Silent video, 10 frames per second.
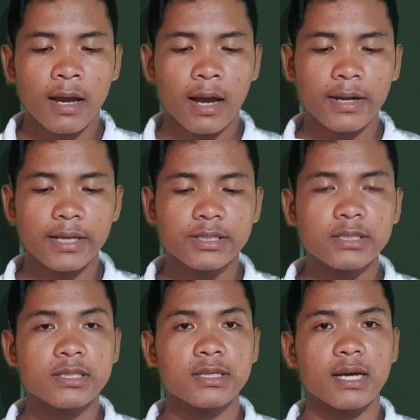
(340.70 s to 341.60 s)
and
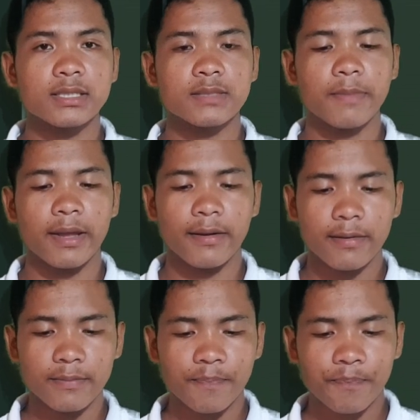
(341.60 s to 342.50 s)
agency as men,
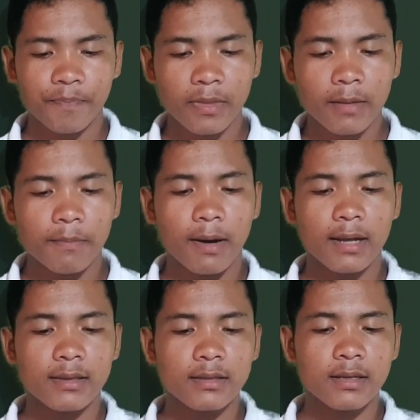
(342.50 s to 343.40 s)

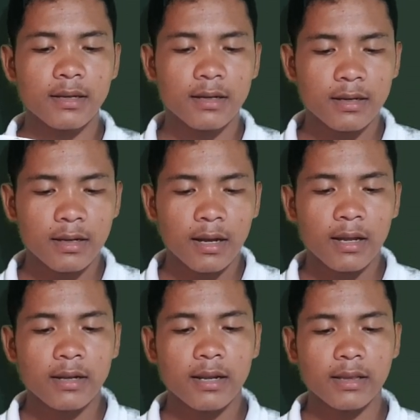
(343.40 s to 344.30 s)
but
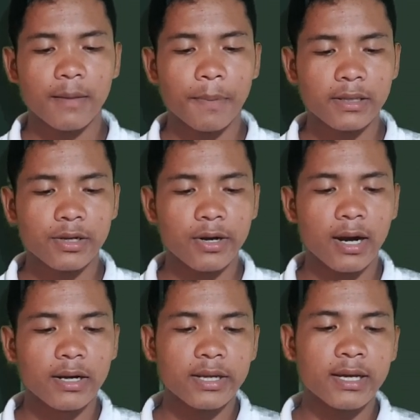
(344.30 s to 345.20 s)
that the
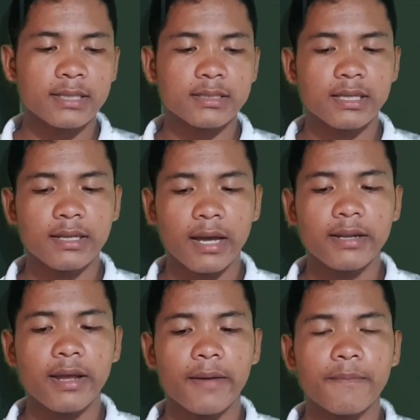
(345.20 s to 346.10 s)
patriarchy has
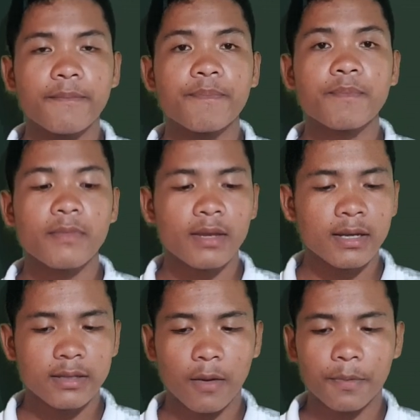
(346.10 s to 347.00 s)
denied them
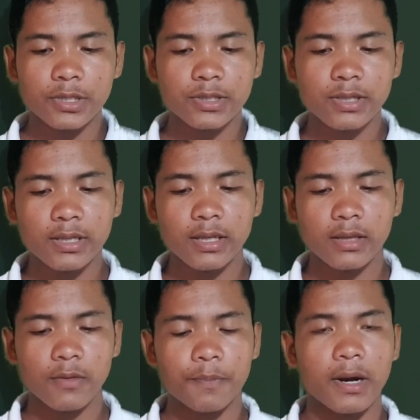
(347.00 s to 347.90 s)
the opportunity
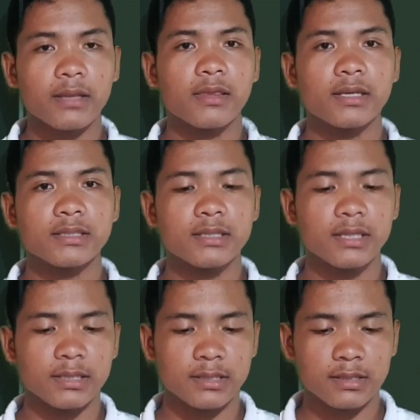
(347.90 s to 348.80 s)
to practice
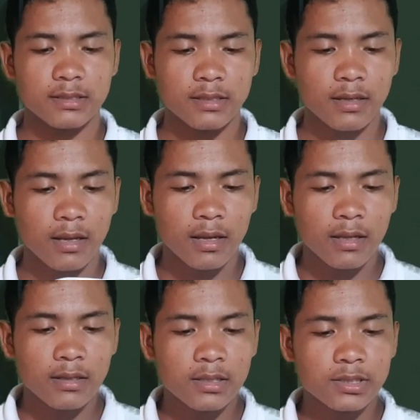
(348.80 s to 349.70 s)
this.
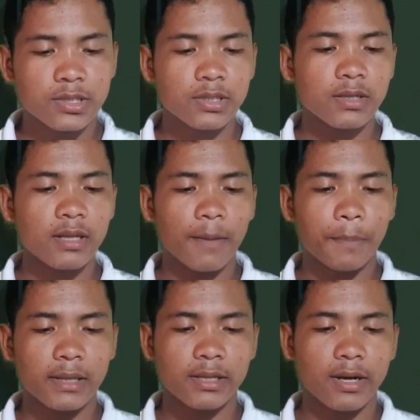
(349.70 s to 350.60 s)
Due to the
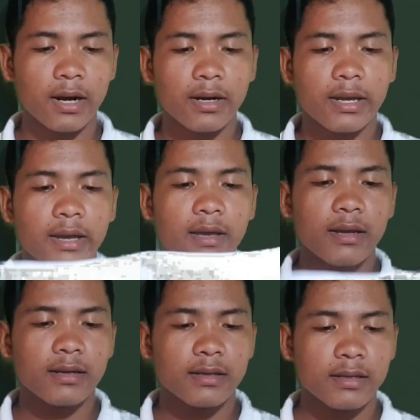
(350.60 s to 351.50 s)
patriarchy,
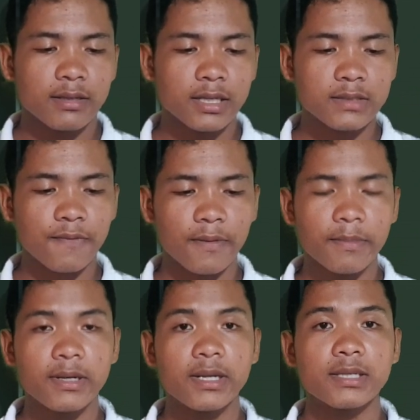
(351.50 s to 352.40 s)
these
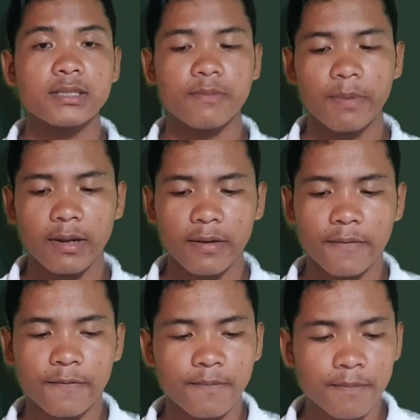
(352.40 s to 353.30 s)
feminists believe